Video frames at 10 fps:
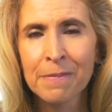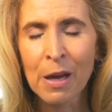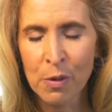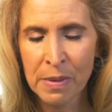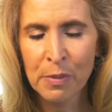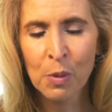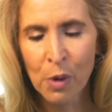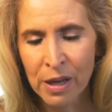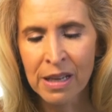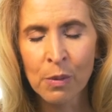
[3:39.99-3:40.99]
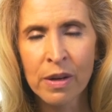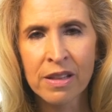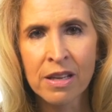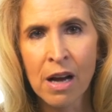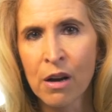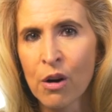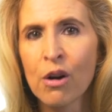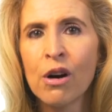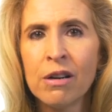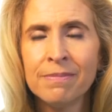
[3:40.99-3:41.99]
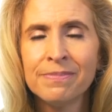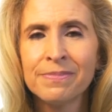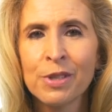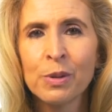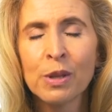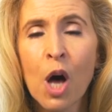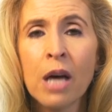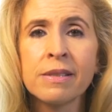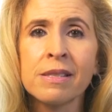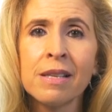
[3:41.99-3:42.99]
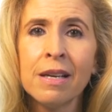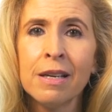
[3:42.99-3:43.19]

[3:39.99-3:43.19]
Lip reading: I remember working with a young girl who lost